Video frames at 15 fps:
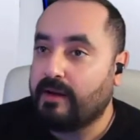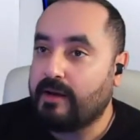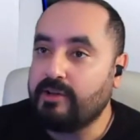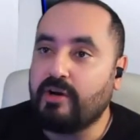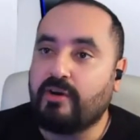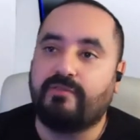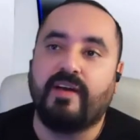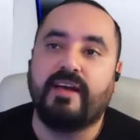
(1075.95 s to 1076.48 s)

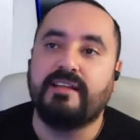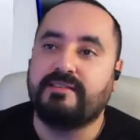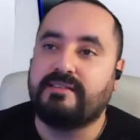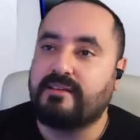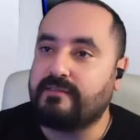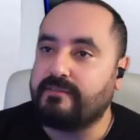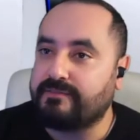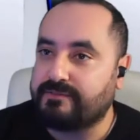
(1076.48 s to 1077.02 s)

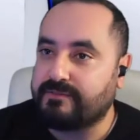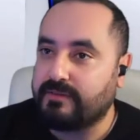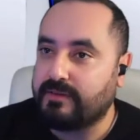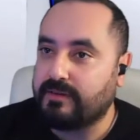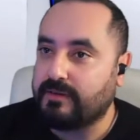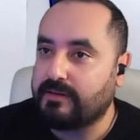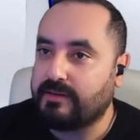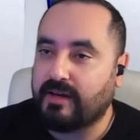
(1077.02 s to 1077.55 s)
innovative,
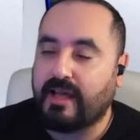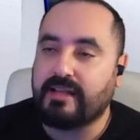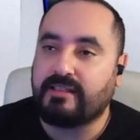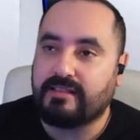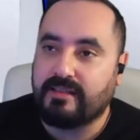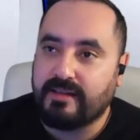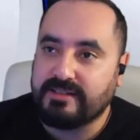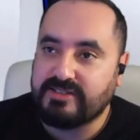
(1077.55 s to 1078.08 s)

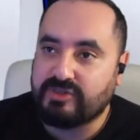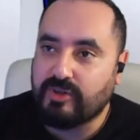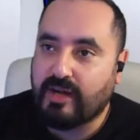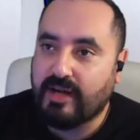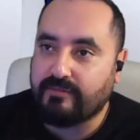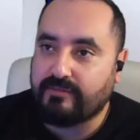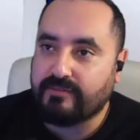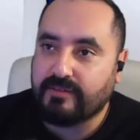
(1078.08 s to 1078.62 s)
great things to
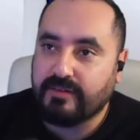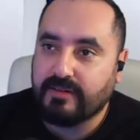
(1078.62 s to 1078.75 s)
have?